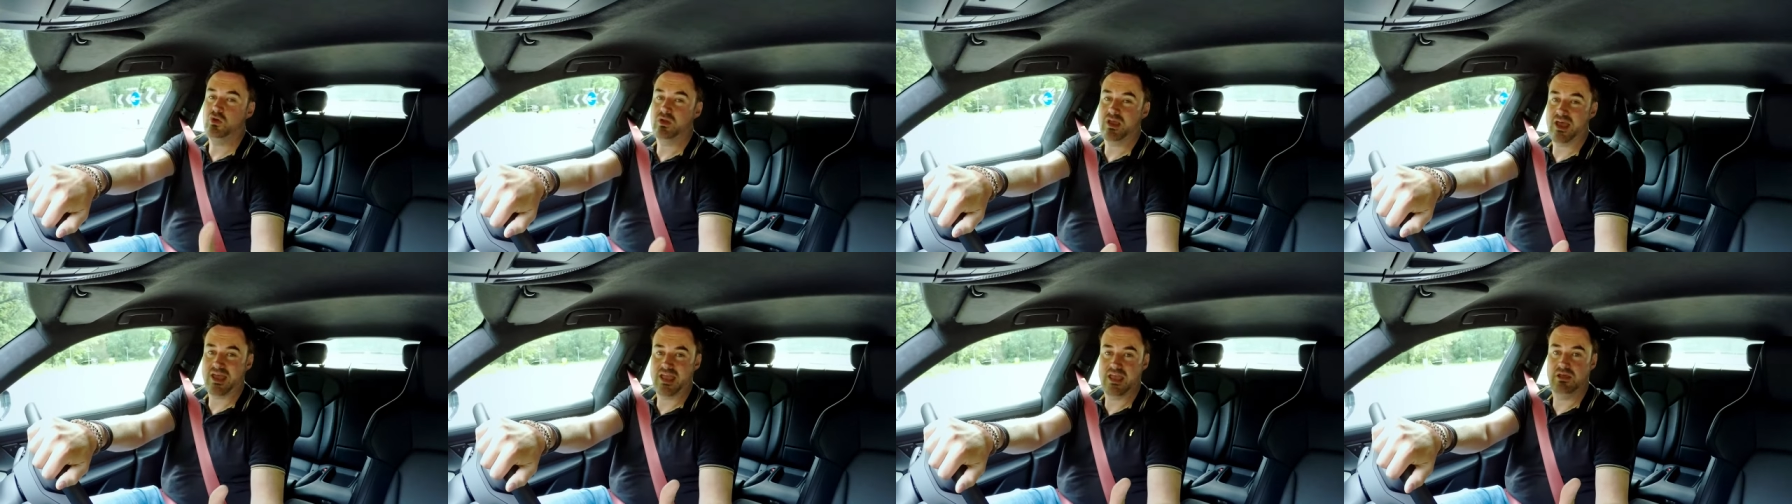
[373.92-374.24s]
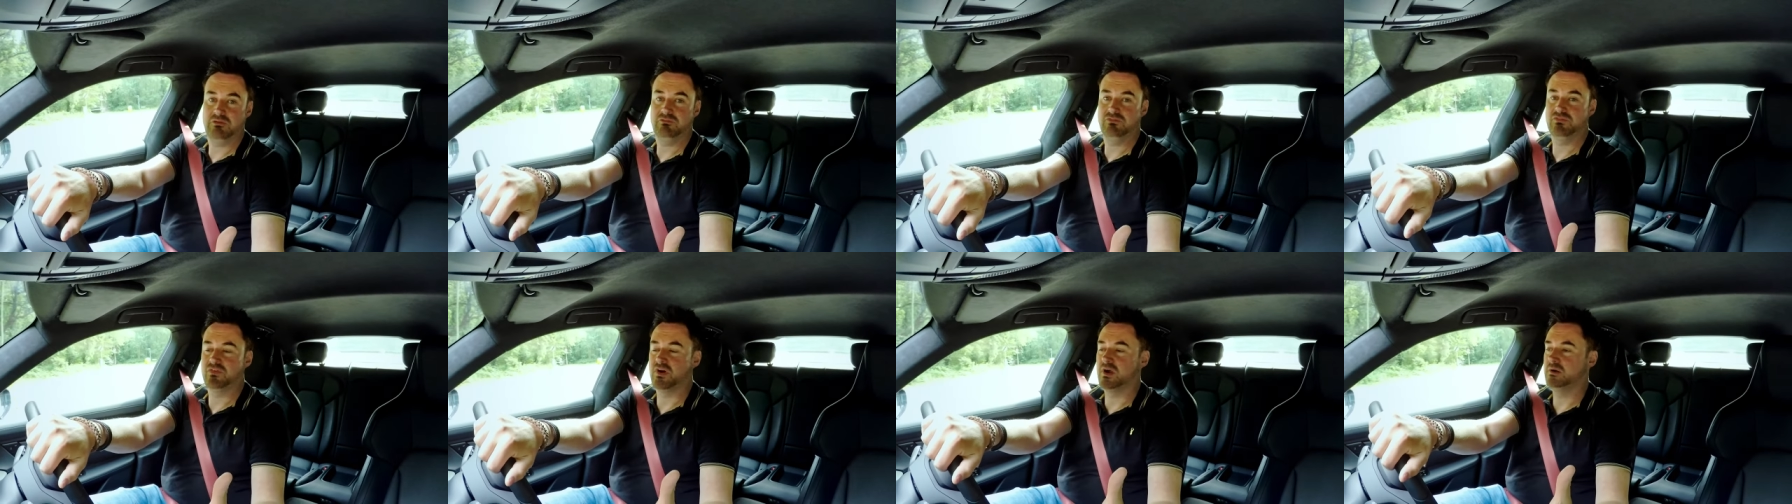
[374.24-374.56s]
UK
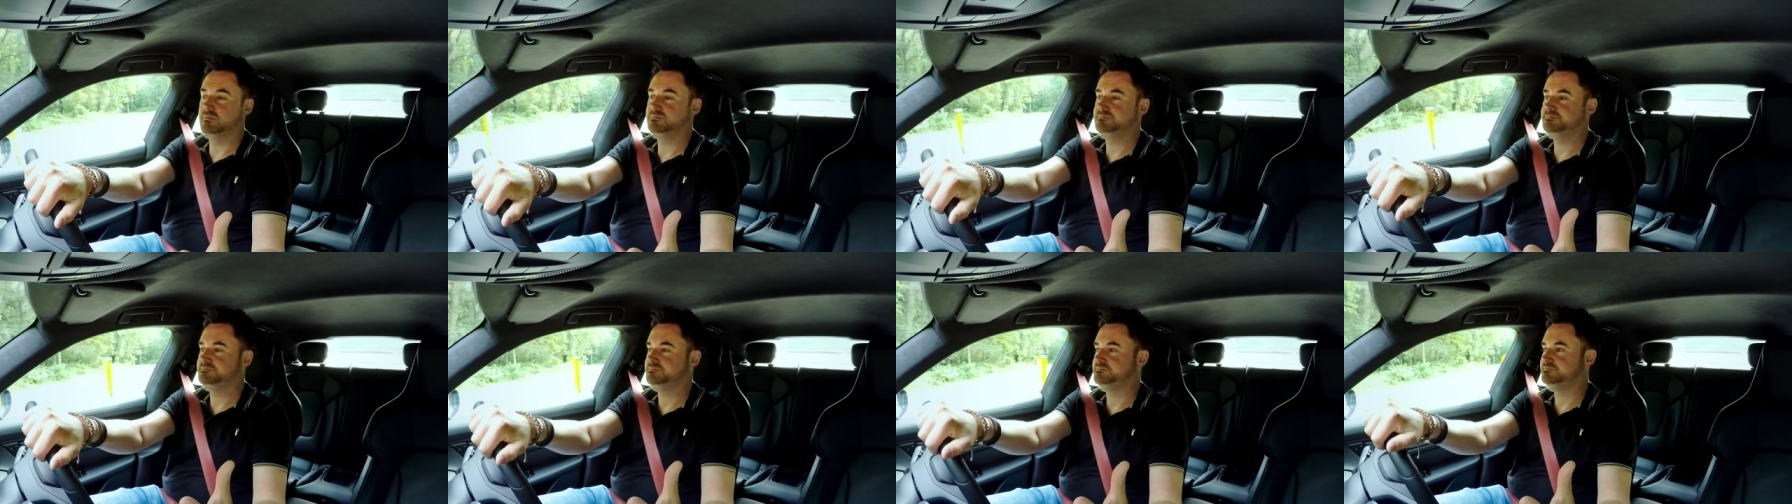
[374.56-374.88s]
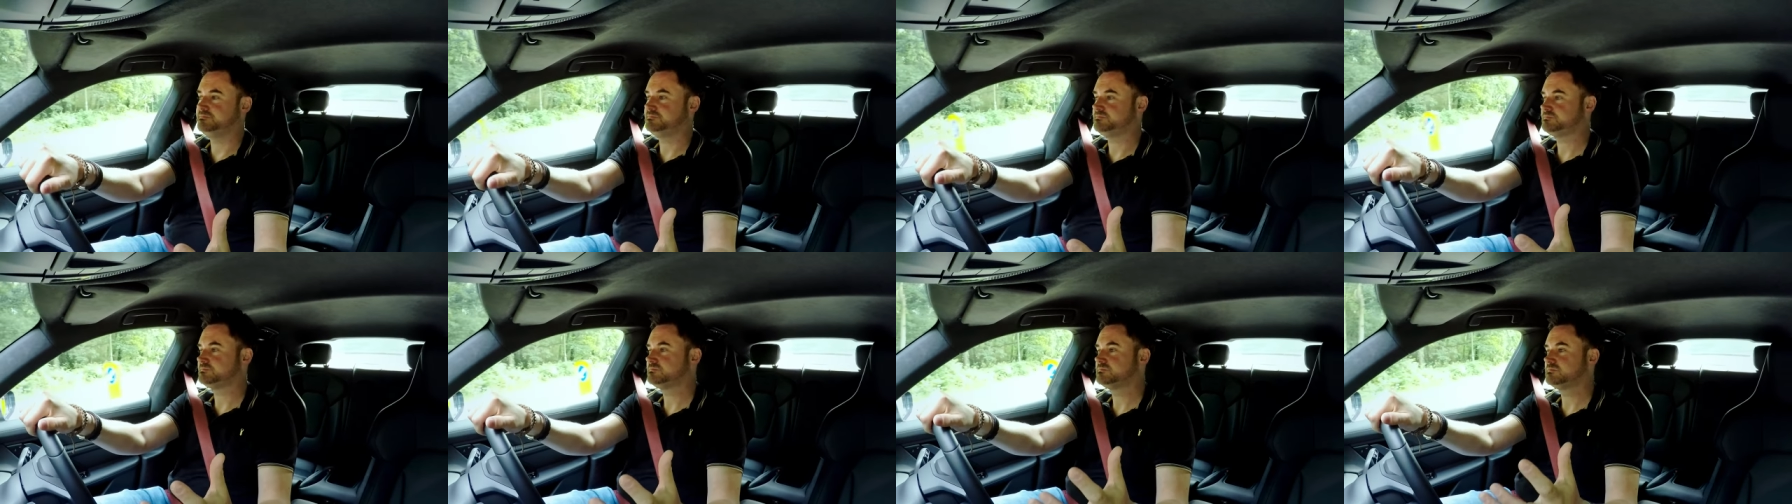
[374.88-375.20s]
infra.
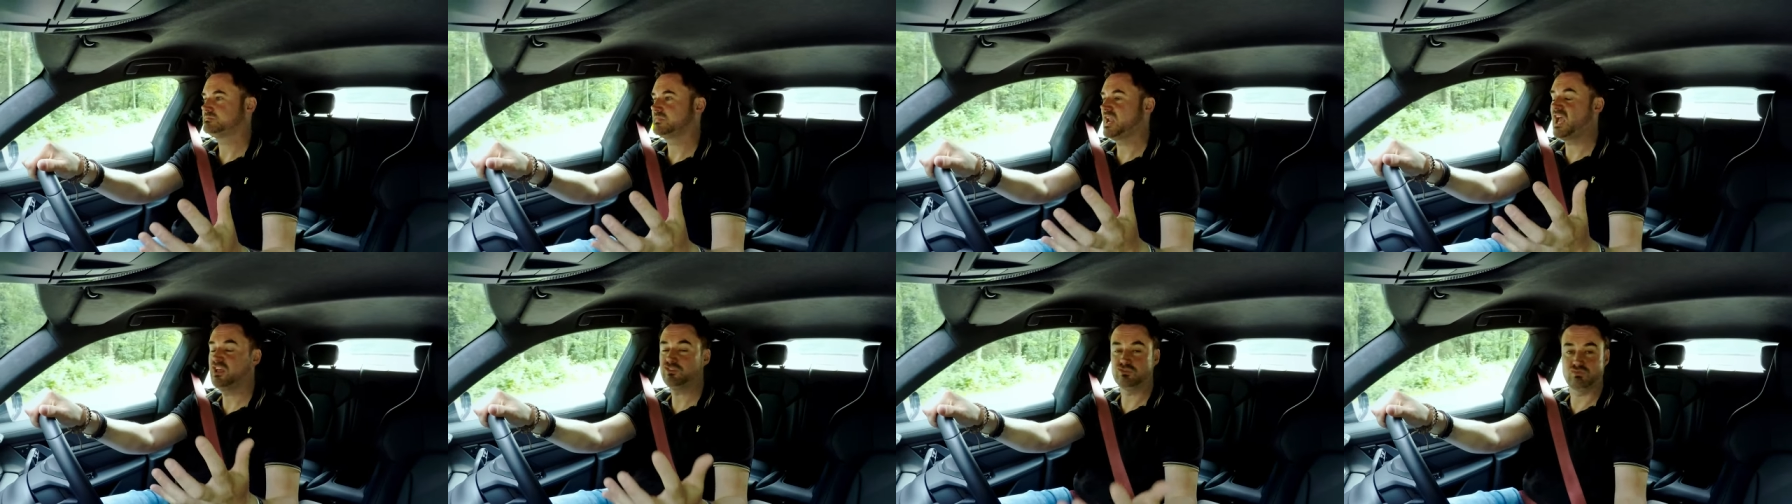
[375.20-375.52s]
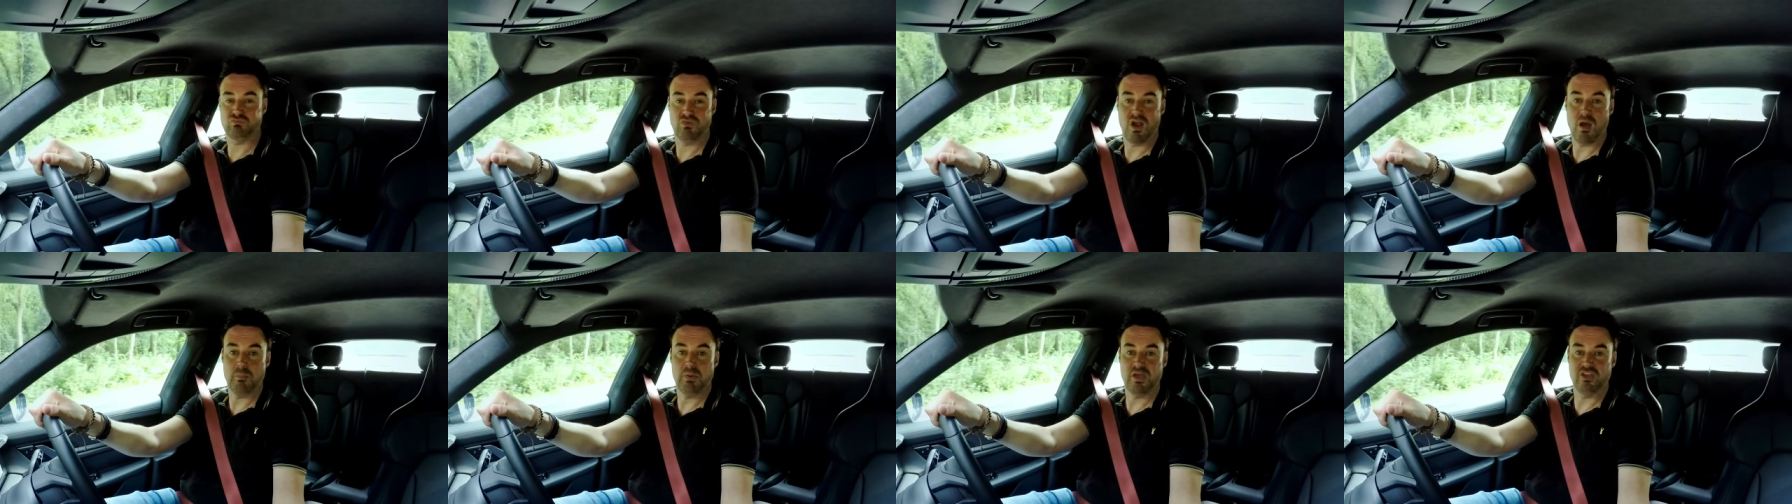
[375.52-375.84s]
It's
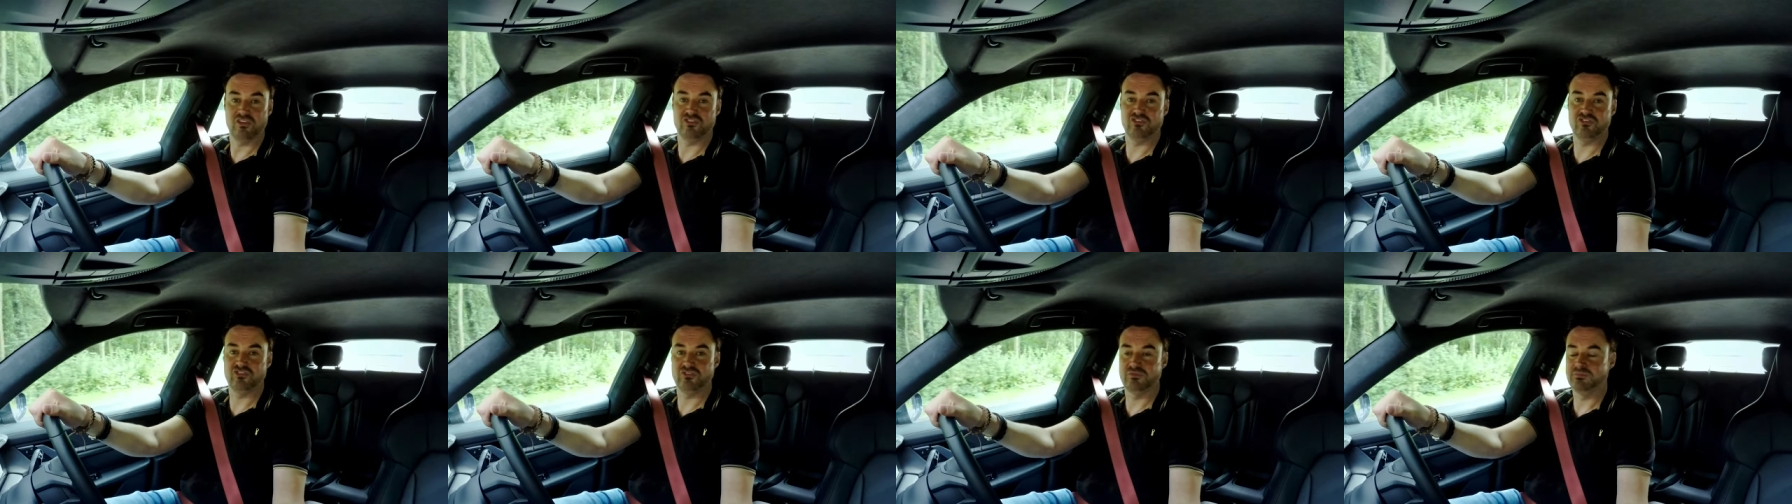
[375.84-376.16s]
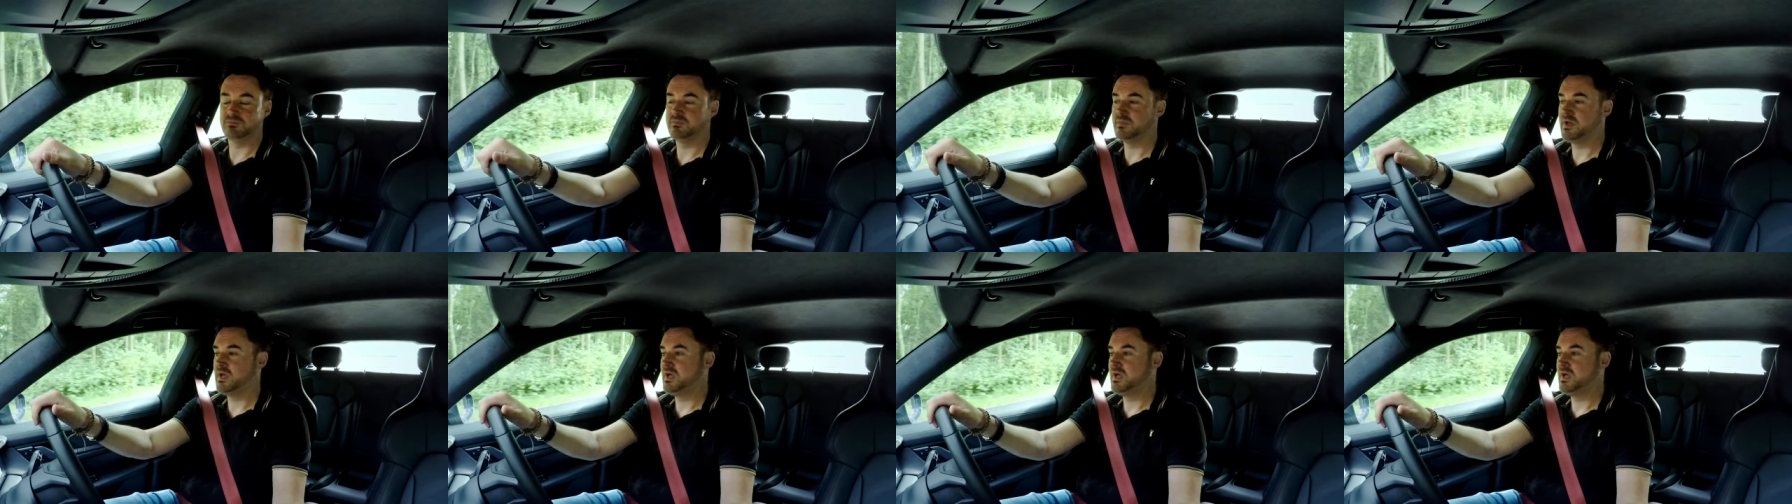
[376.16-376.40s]
rubbish.